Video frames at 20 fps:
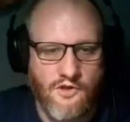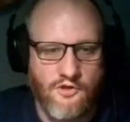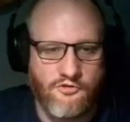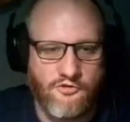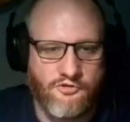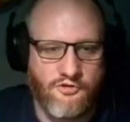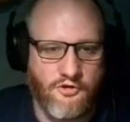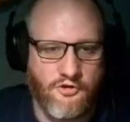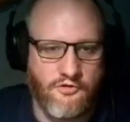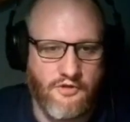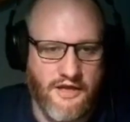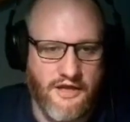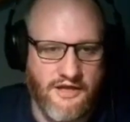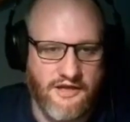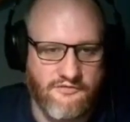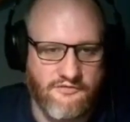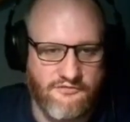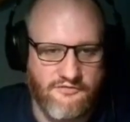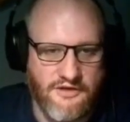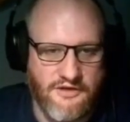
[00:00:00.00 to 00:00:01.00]
So
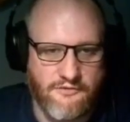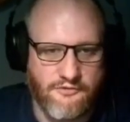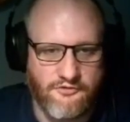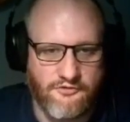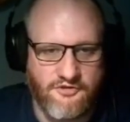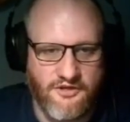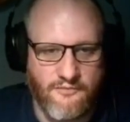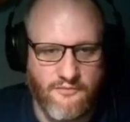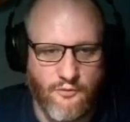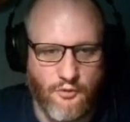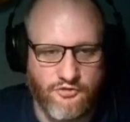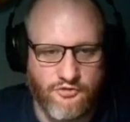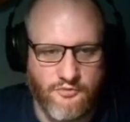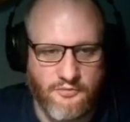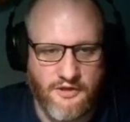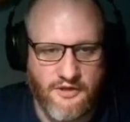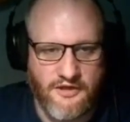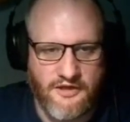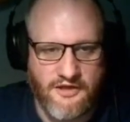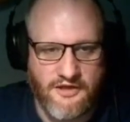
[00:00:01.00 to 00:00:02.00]
a frequency
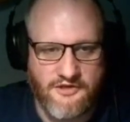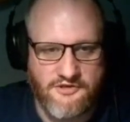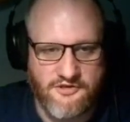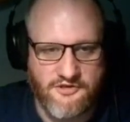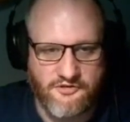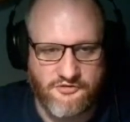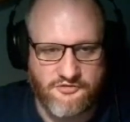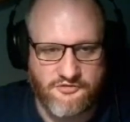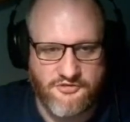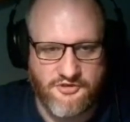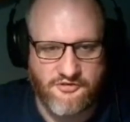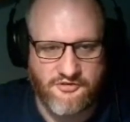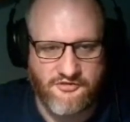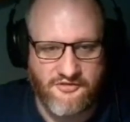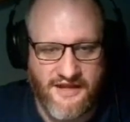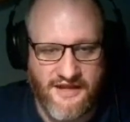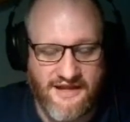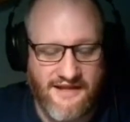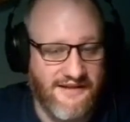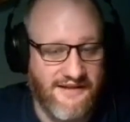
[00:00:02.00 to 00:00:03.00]
multiplier does just
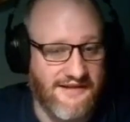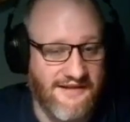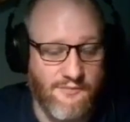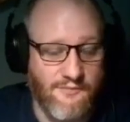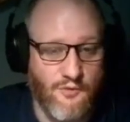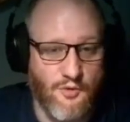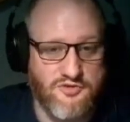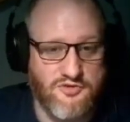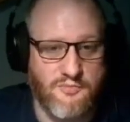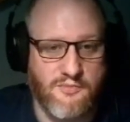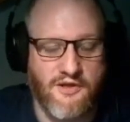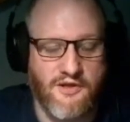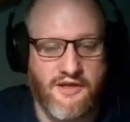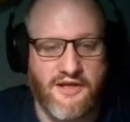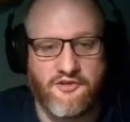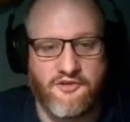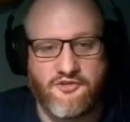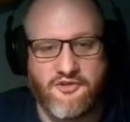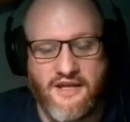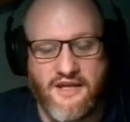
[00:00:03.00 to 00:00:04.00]
that, and it
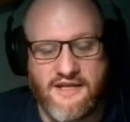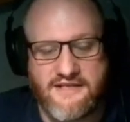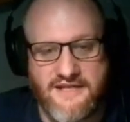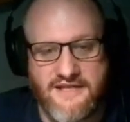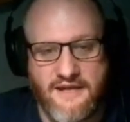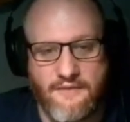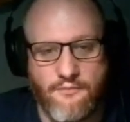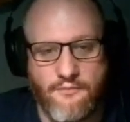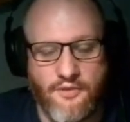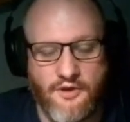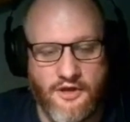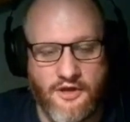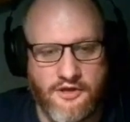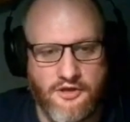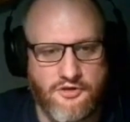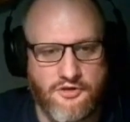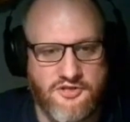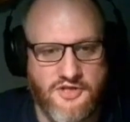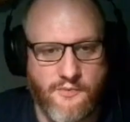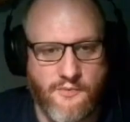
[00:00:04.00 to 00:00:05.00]
multiplies its input
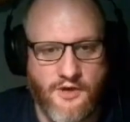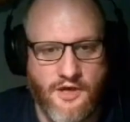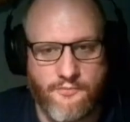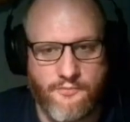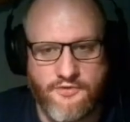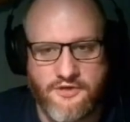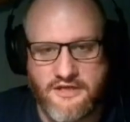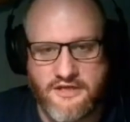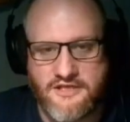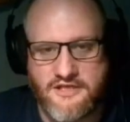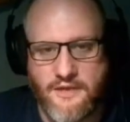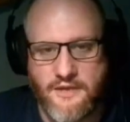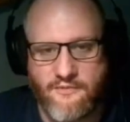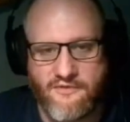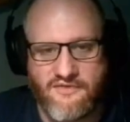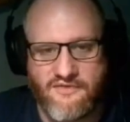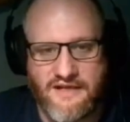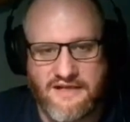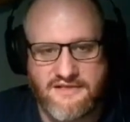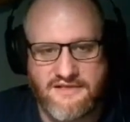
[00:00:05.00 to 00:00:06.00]
usually by a predetermined
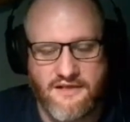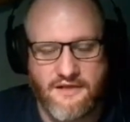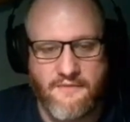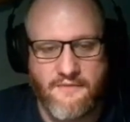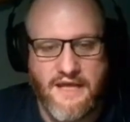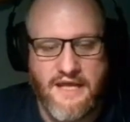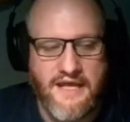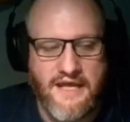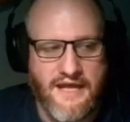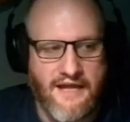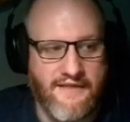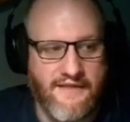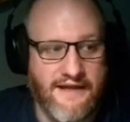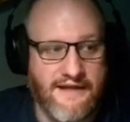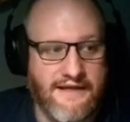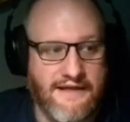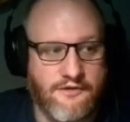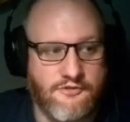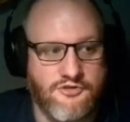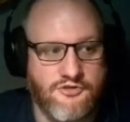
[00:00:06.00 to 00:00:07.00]
factor, and that
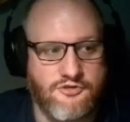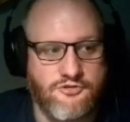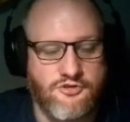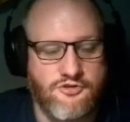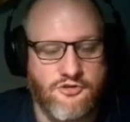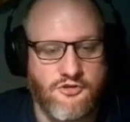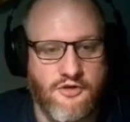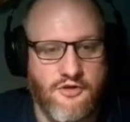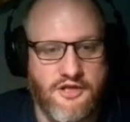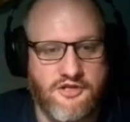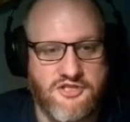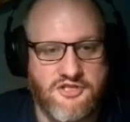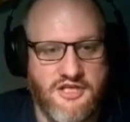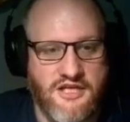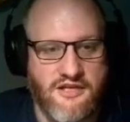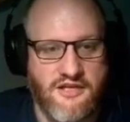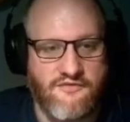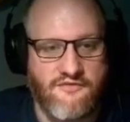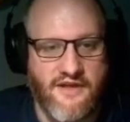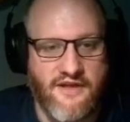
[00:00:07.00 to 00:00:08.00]
allows you to
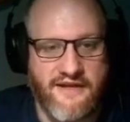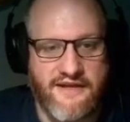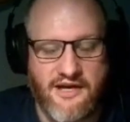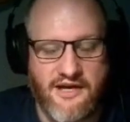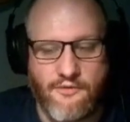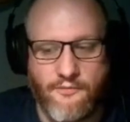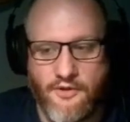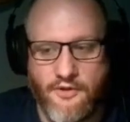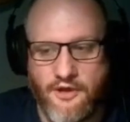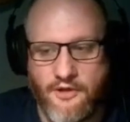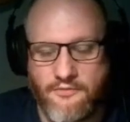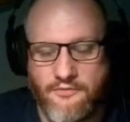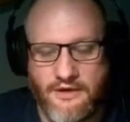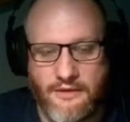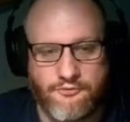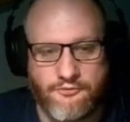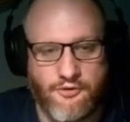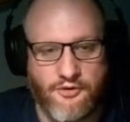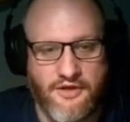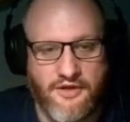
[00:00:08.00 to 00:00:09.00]
achieve an output
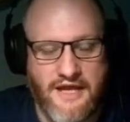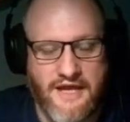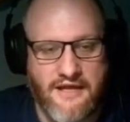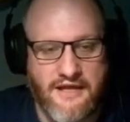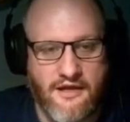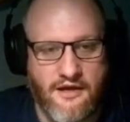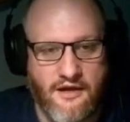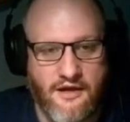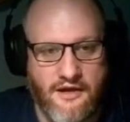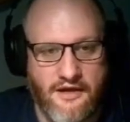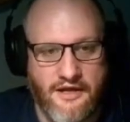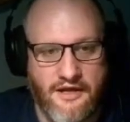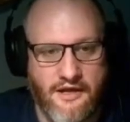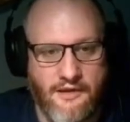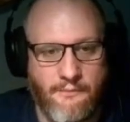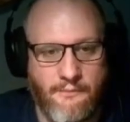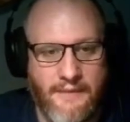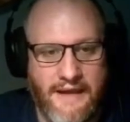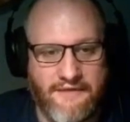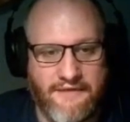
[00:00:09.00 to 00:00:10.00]
perhaps on a higher
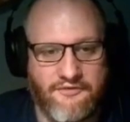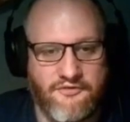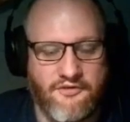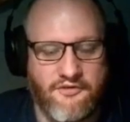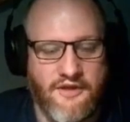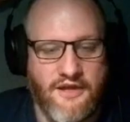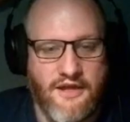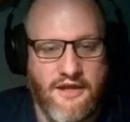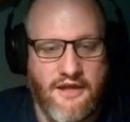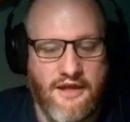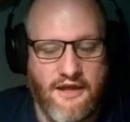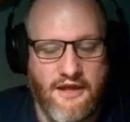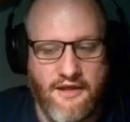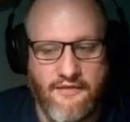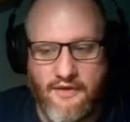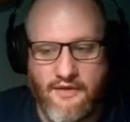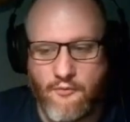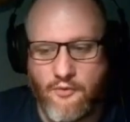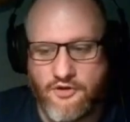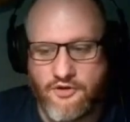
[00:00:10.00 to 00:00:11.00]
band, and
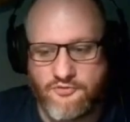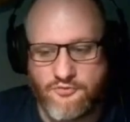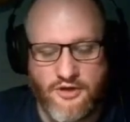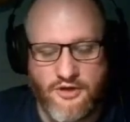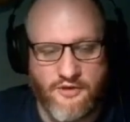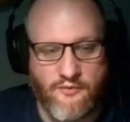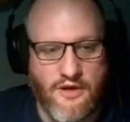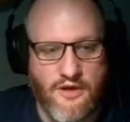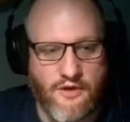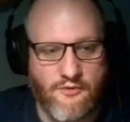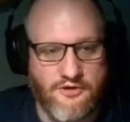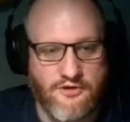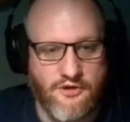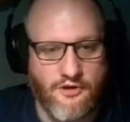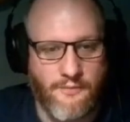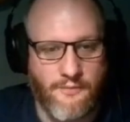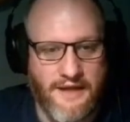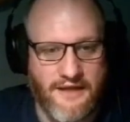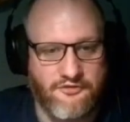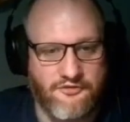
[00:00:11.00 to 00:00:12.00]
that works really well when you've
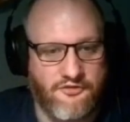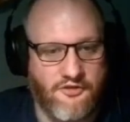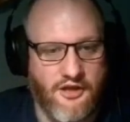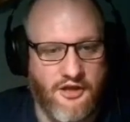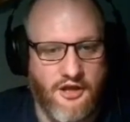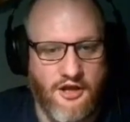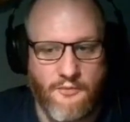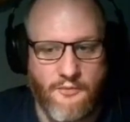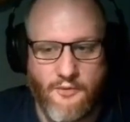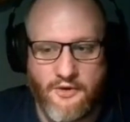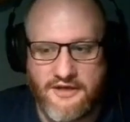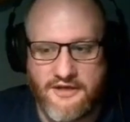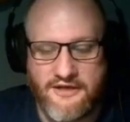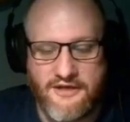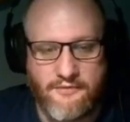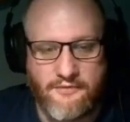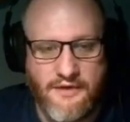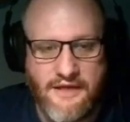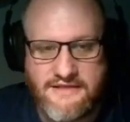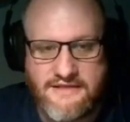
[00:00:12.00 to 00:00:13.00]
got bands that are
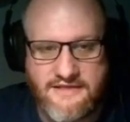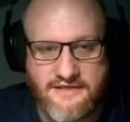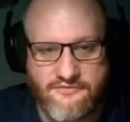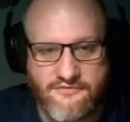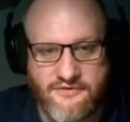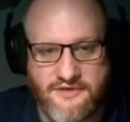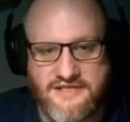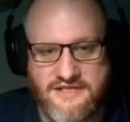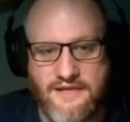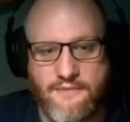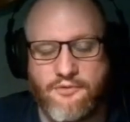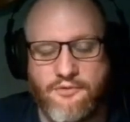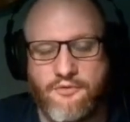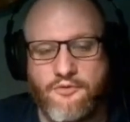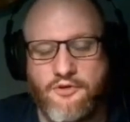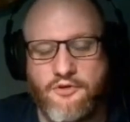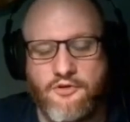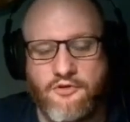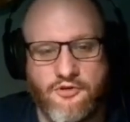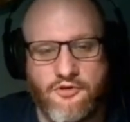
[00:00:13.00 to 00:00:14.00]
harmonically related. For example,
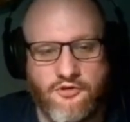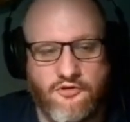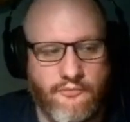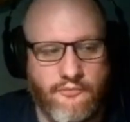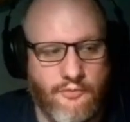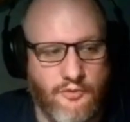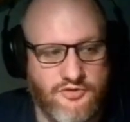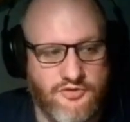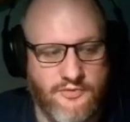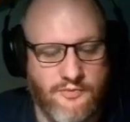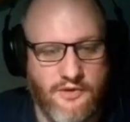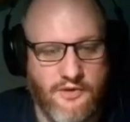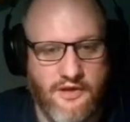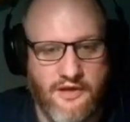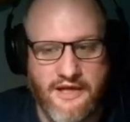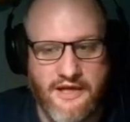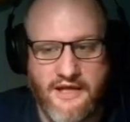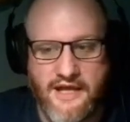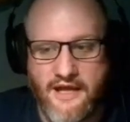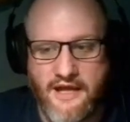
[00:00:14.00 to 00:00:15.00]
you could
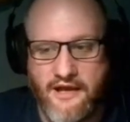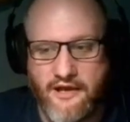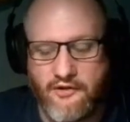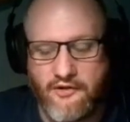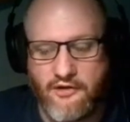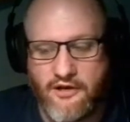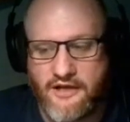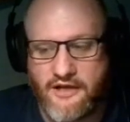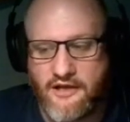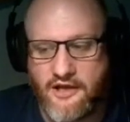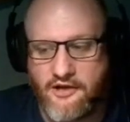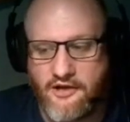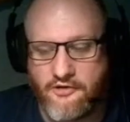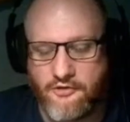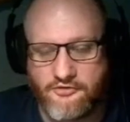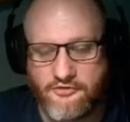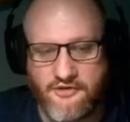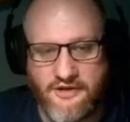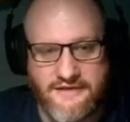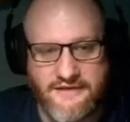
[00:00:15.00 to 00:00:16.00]
multiply an
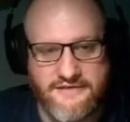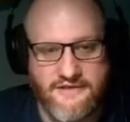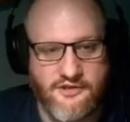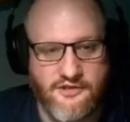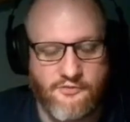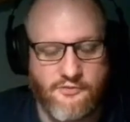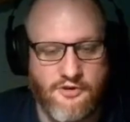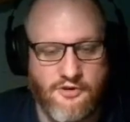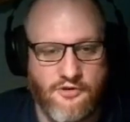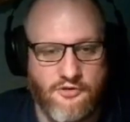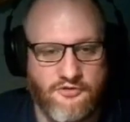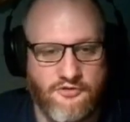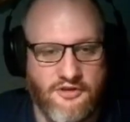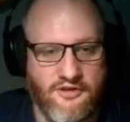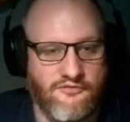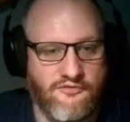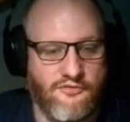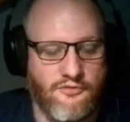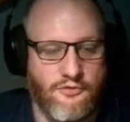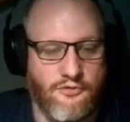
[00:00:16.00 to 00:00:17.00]
oscillator you were using
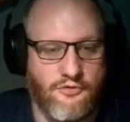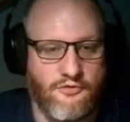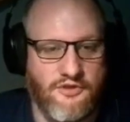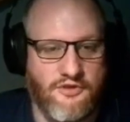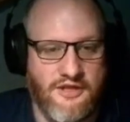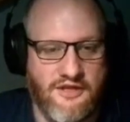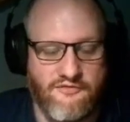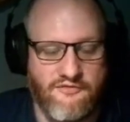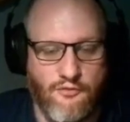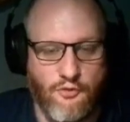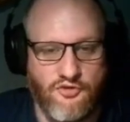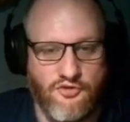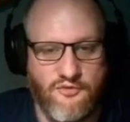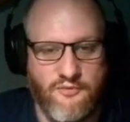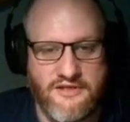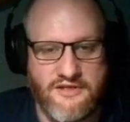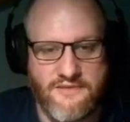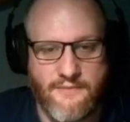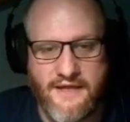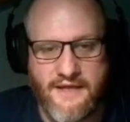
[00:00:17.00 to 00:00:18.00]
for the 40
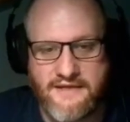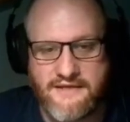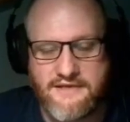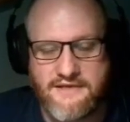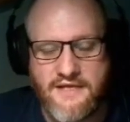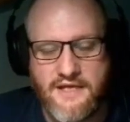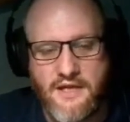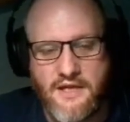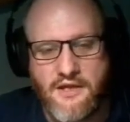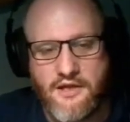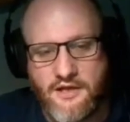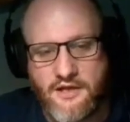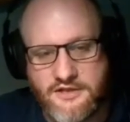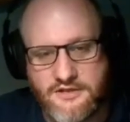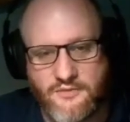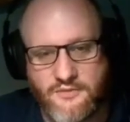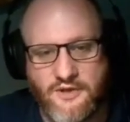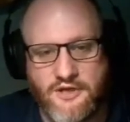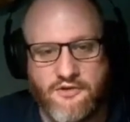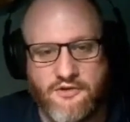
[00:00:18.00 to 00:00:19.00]
meter band
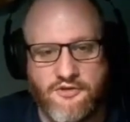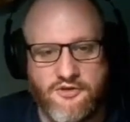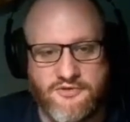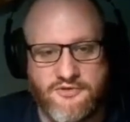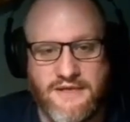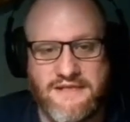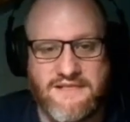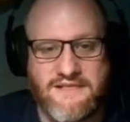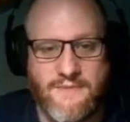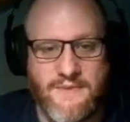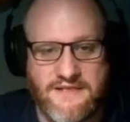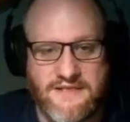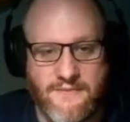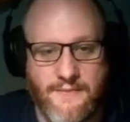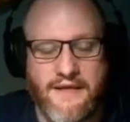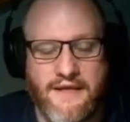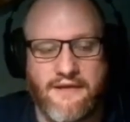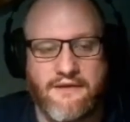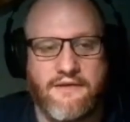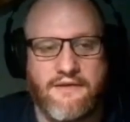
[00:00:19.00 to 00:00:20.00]
to work on the 20 meter
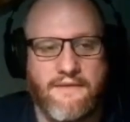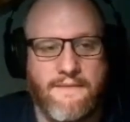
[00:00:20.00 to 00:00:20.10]
band.